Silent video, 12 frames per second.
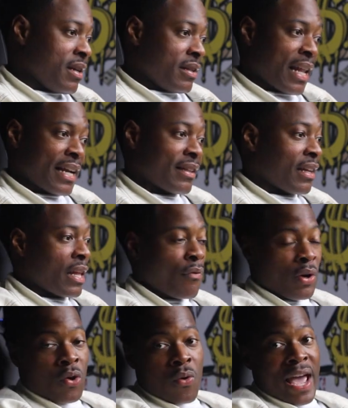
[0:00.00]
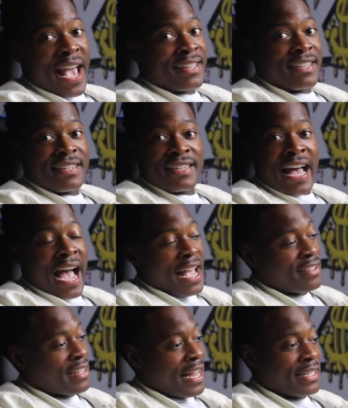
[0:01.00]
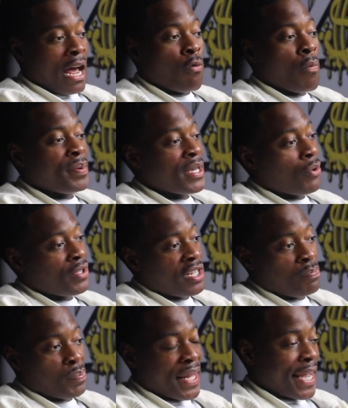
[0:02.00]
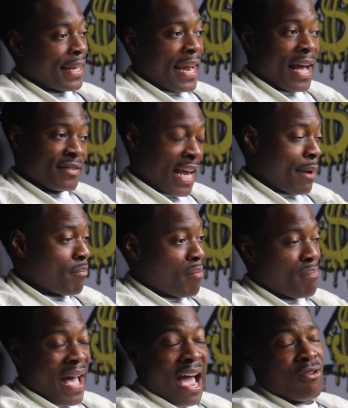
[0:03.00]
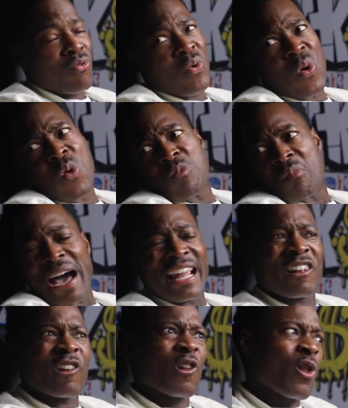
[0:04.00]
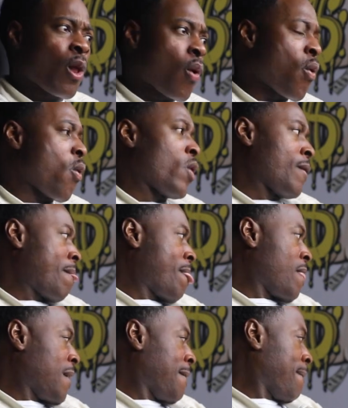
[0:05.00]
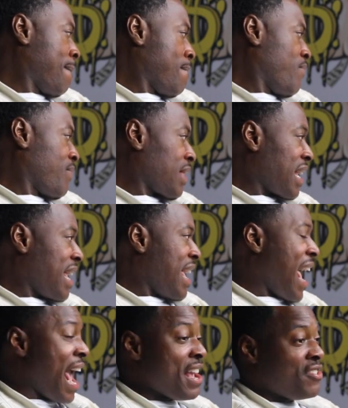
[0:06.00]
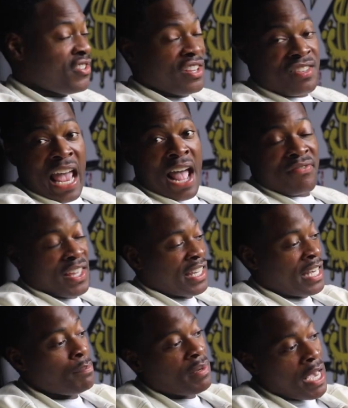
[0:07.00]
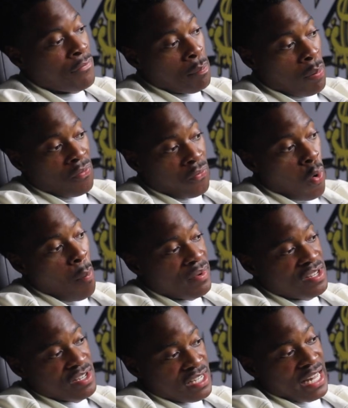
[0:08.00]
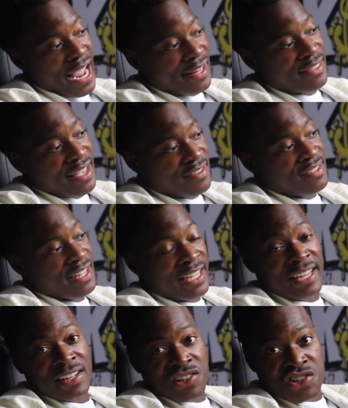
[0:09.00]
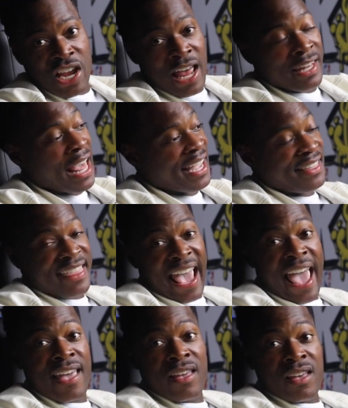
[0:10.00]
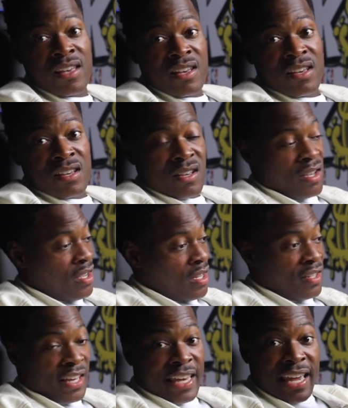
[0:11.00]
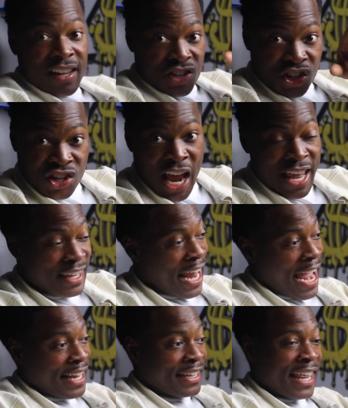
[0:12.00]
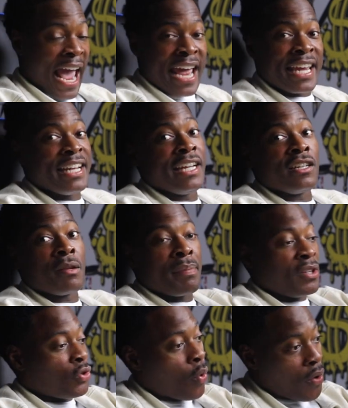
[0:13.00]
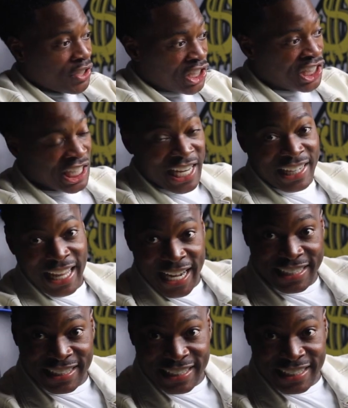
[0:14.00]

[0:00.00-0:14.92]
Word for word: Like the lyrical exercise, like that would be on display in that type of battle. Oh my lord. Ace just have to keep giving performances like this to get a shot like that. To get a shot like that, he need to be doing shit like